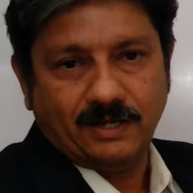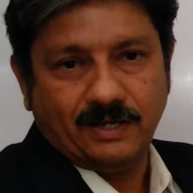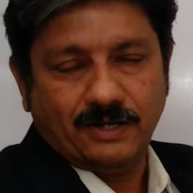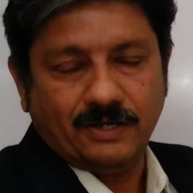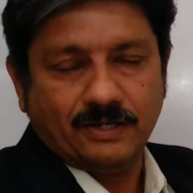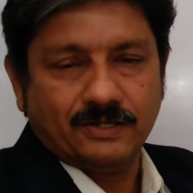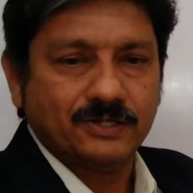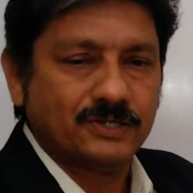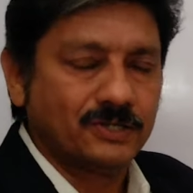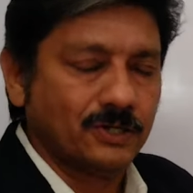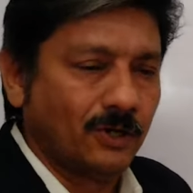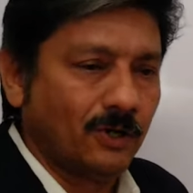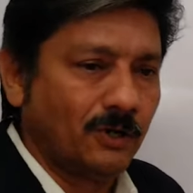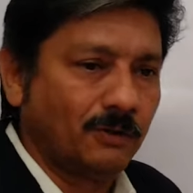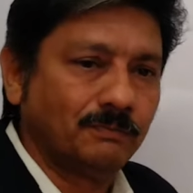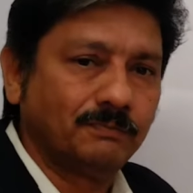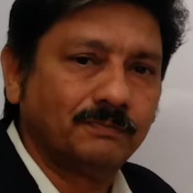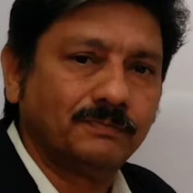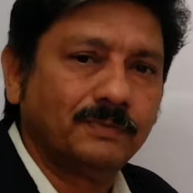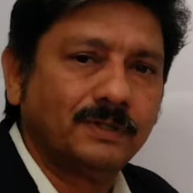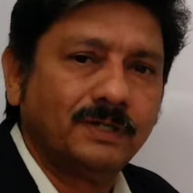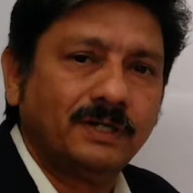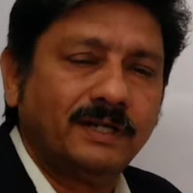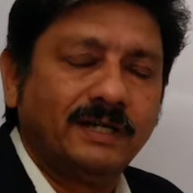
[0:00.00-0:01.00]

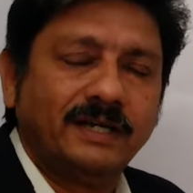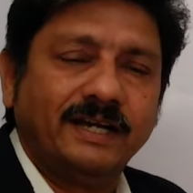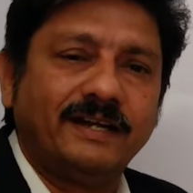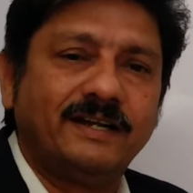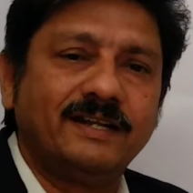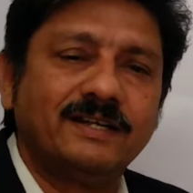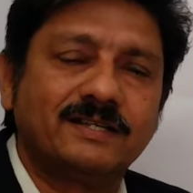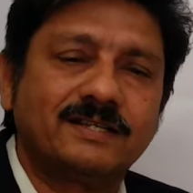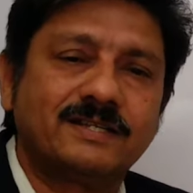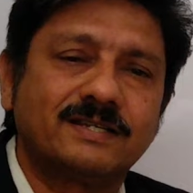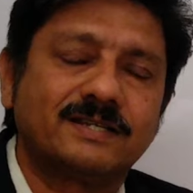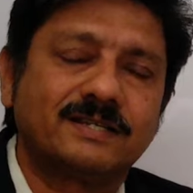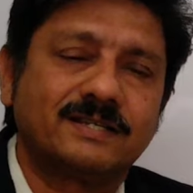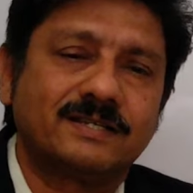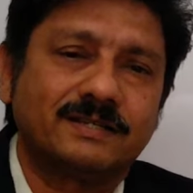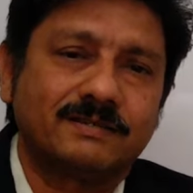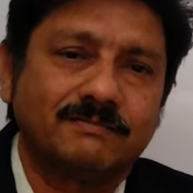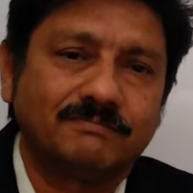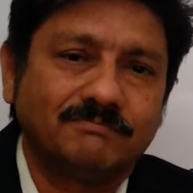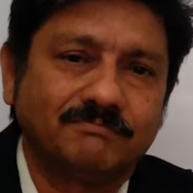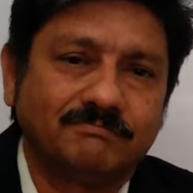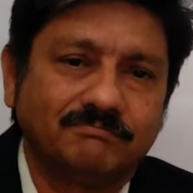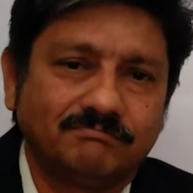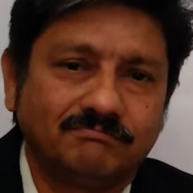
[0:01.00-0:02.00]
So it
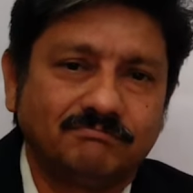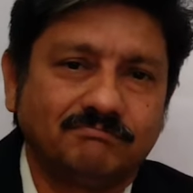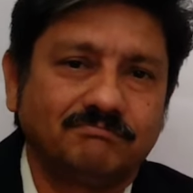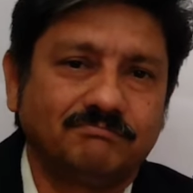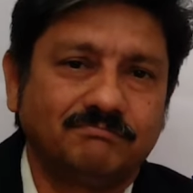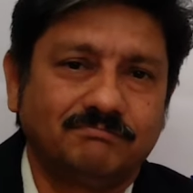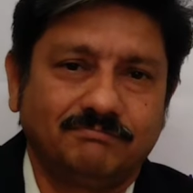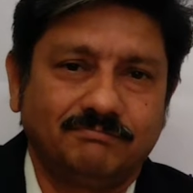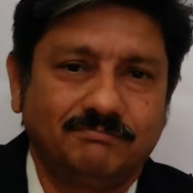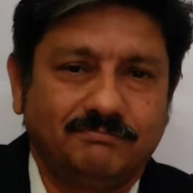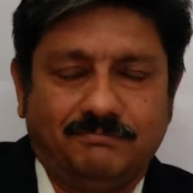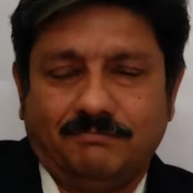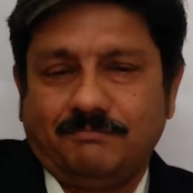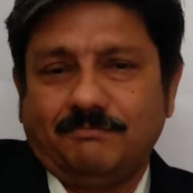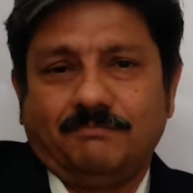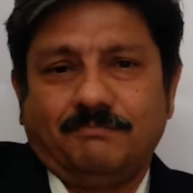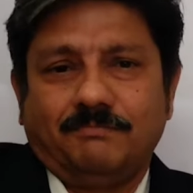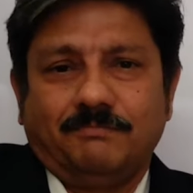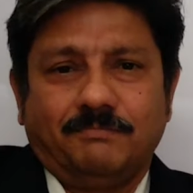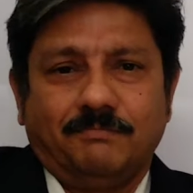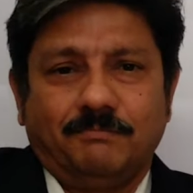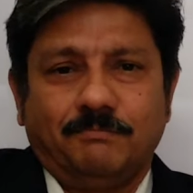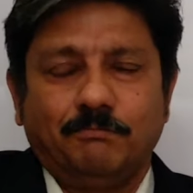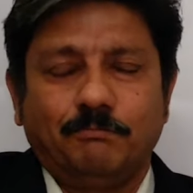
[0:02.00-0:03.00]
is
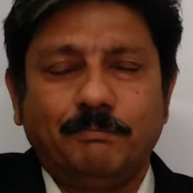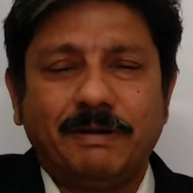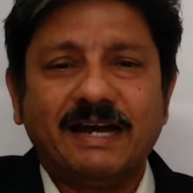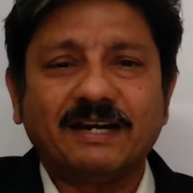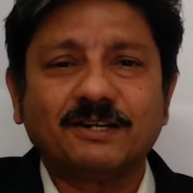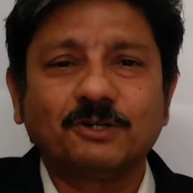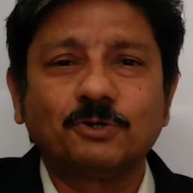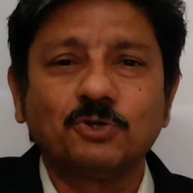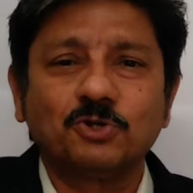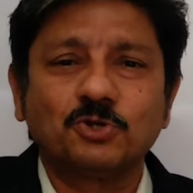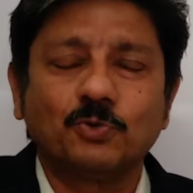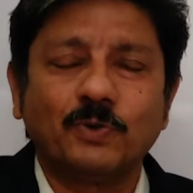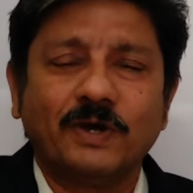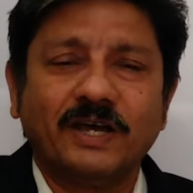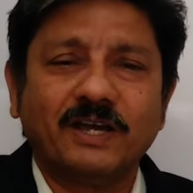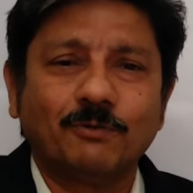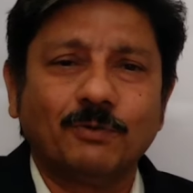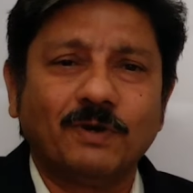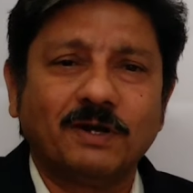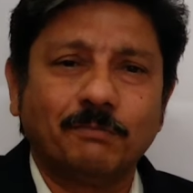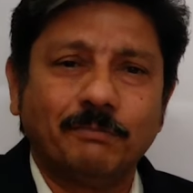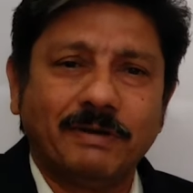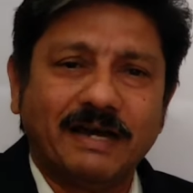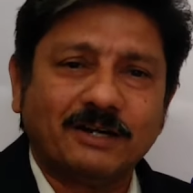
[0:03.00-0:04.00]
back to square
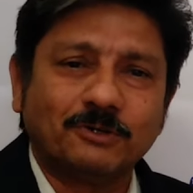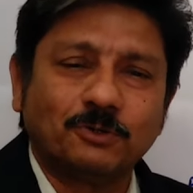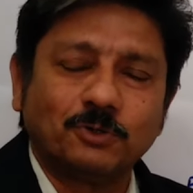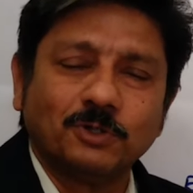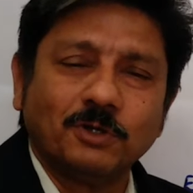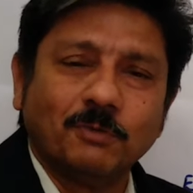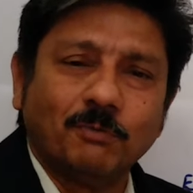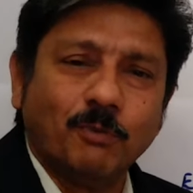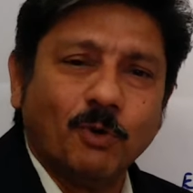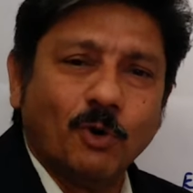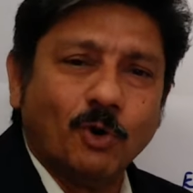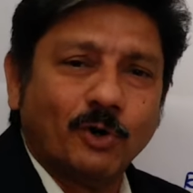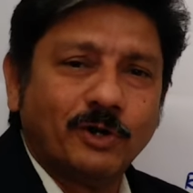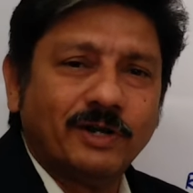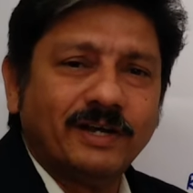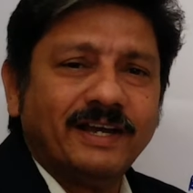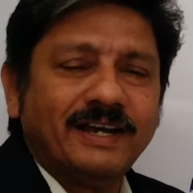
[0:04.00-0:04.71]
one, back to the board.